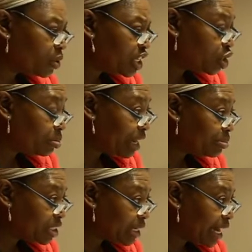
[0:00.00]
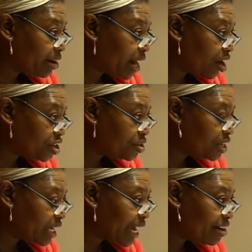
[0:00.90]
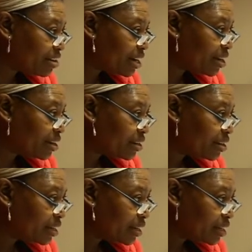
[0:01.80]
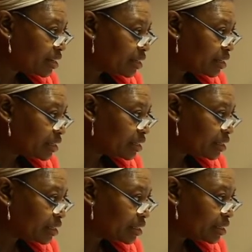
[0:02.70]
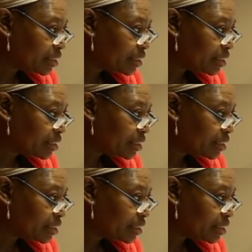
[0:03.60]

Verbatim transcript: Yeah. Will you be able to carry, how are you going to carry it? They'll probably have to take